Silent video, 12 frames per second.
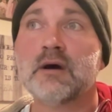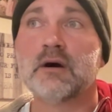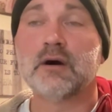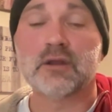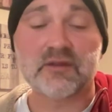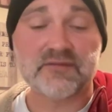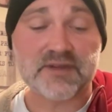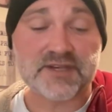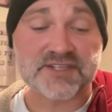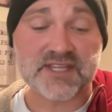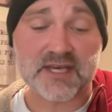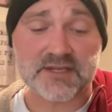All of these
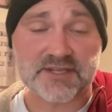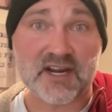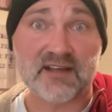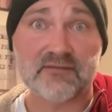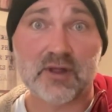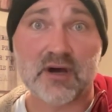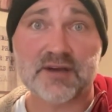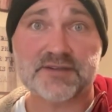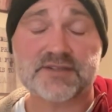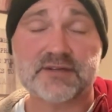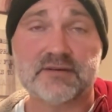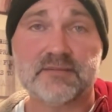things that I've lost,